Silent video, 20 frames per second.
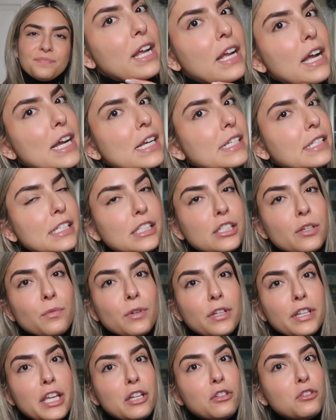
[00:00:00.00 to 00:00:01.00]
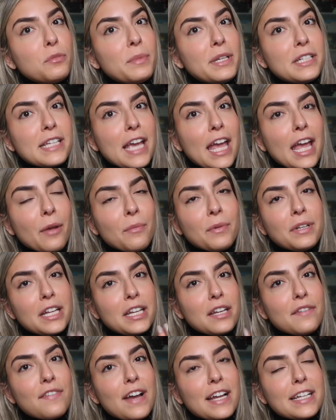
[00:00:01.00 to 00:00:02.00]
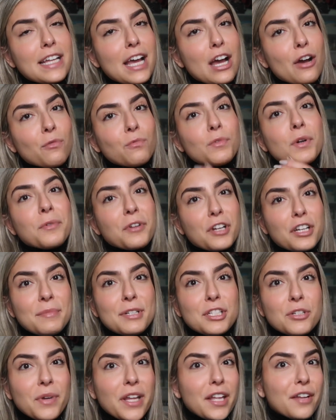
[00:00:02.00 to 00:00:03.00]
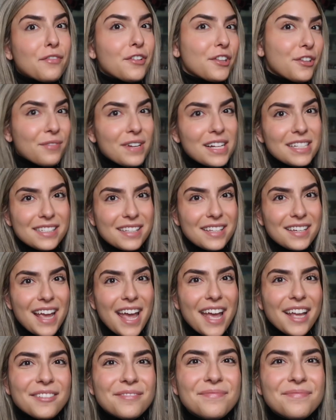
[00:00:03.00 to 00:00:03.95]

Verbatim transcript: guys, it's a really gloomy day. We need to find out what we're gonna be doing for the rest of the day.